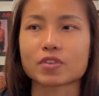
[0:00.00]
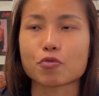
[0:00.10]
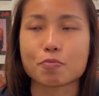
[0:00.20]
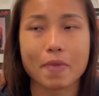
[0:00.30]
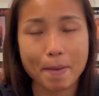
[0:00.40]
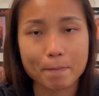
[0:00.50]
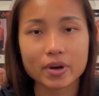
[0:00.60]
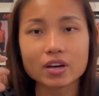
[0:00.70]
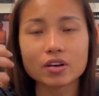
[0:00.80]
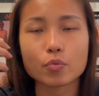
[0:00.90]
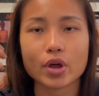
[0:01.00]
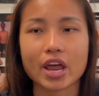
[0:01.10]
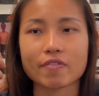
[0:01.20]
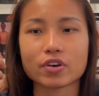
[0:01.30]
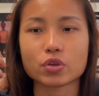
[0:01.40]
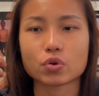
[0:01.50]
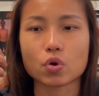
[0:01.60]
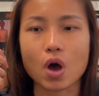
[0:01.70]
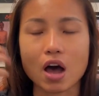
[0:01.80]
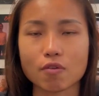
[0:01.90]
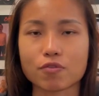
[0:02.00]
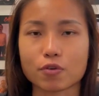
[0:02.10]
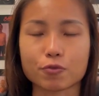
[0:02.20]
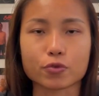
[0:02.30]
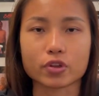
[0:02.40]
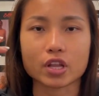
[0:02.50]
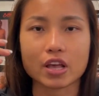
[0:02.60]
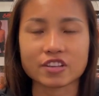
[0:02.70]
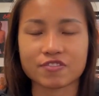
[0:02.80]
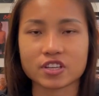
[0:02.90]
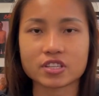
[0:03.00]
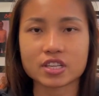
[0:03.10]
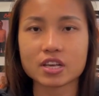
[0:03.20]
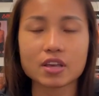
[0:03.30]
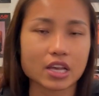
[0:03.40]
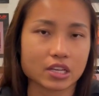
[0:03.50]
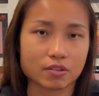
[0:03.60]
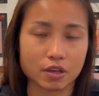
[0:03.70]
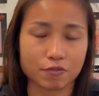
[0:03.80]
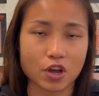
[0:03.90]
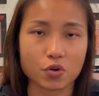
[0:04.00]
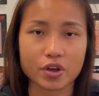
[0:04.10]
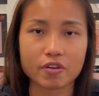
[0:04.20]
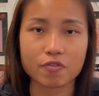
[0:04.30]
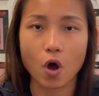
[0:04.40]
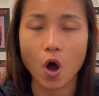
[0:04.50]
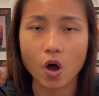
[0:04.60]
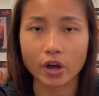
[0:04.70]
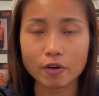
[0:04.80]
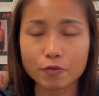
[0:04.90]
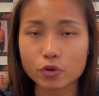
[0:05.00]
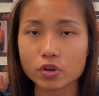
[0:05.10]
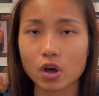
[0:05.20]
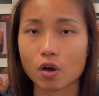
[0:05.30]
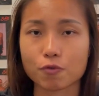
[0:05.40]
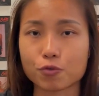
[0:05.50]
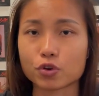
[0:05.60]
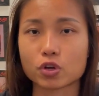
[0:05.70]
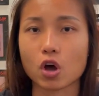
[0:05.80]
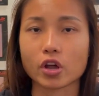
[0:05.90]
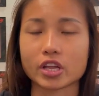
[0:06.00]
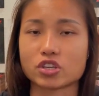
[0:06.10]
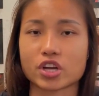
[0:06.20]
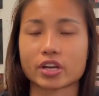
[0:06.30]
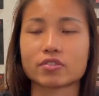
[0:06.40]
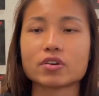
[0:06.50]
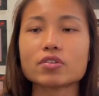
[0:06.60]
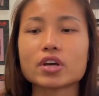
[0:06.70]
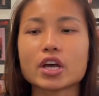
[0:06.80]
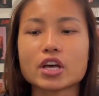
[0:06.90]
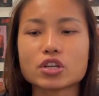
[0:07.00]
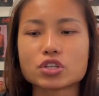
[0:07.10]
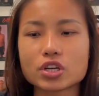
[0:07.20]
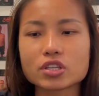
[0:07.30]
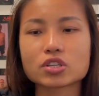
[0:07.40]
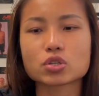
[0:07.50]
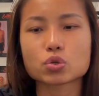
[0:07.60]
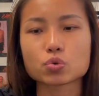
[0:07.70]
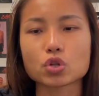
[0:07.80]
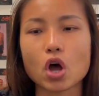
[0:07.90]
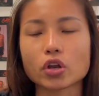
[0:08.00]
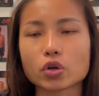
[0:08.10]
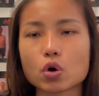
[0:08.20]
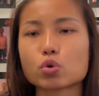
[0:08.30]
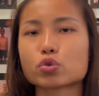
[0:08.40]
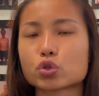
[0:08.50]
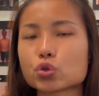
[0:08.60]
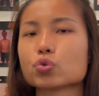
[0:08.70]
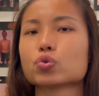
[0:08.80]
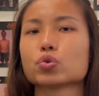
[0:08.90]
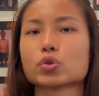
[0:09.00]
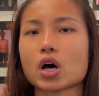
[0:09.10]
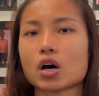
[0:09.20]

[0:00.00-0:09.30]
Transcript: remember whenever you go out for food. Firstly, if you're going for hawker food or food court in general, just do not go to